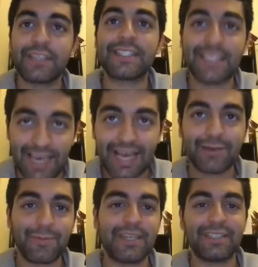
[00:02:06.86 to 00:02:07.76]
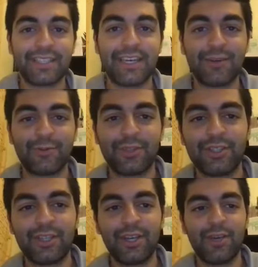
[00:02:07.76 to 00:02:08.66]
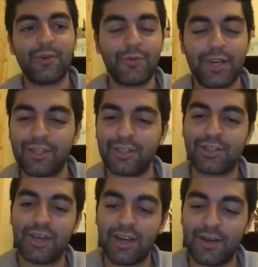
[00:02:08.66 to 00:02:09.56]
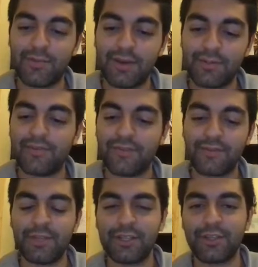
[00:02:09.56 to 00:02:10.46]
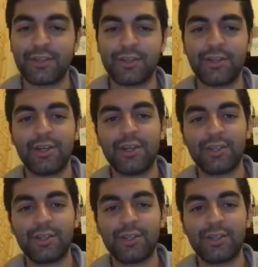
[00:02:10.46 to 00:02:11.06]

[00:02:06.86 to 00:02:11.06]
a stack-based language, which might be familiar